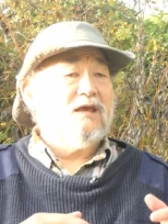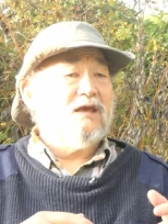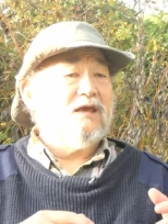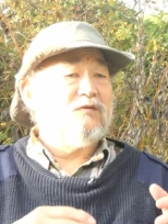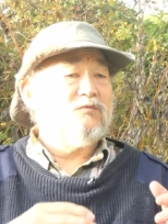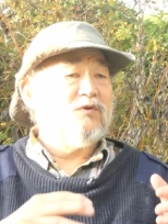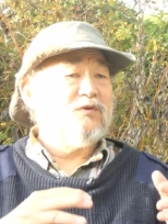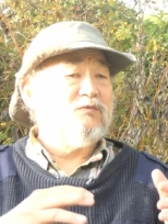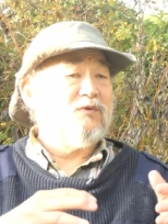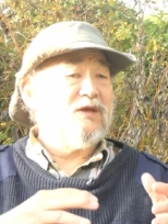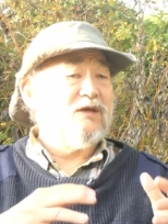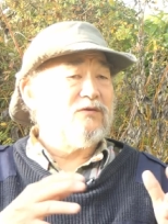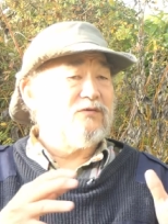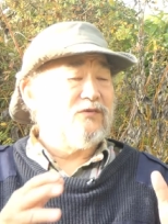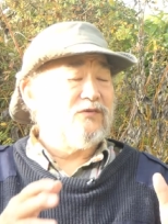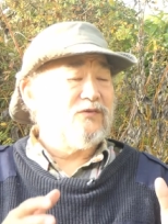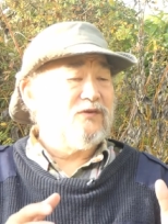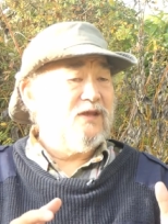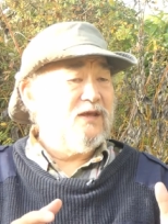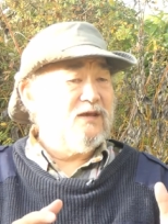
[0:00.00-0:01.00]
And when we
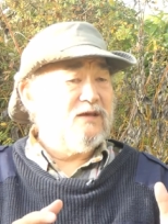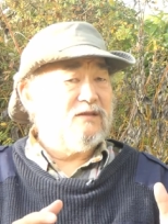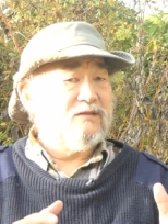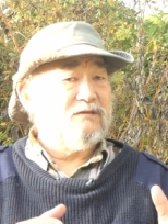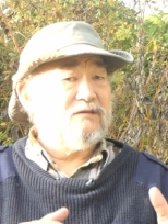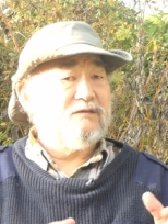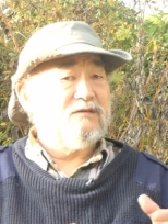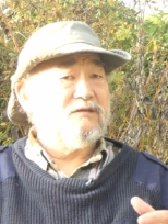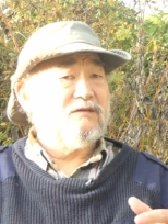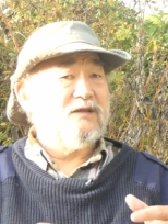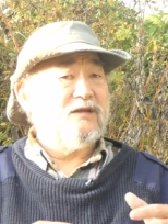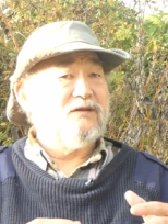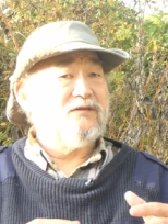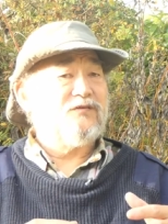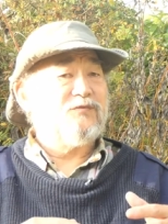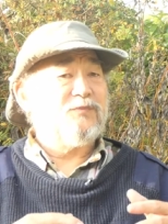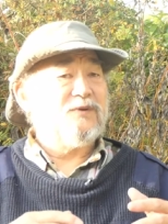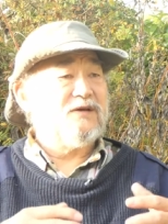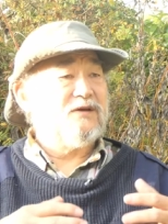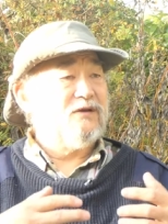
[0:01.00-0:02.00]
understand that
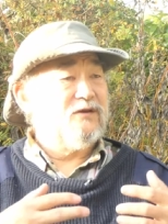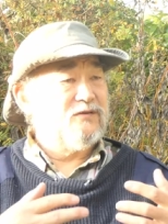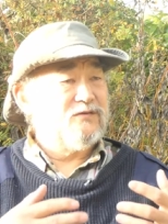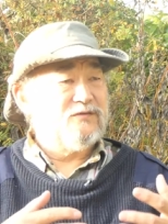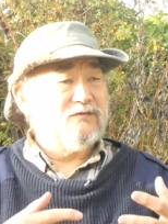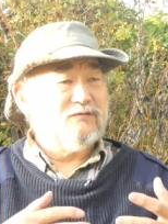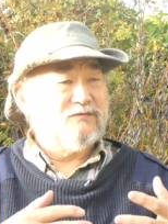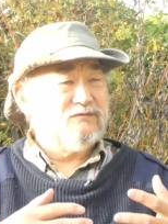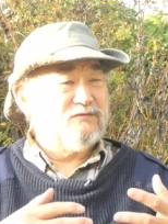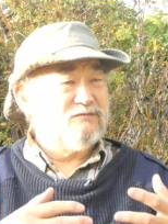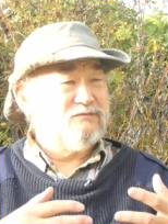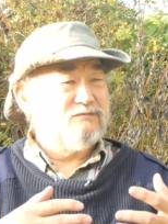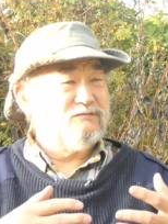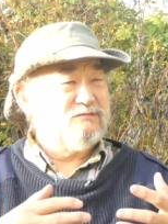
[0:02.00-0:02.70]
it's because of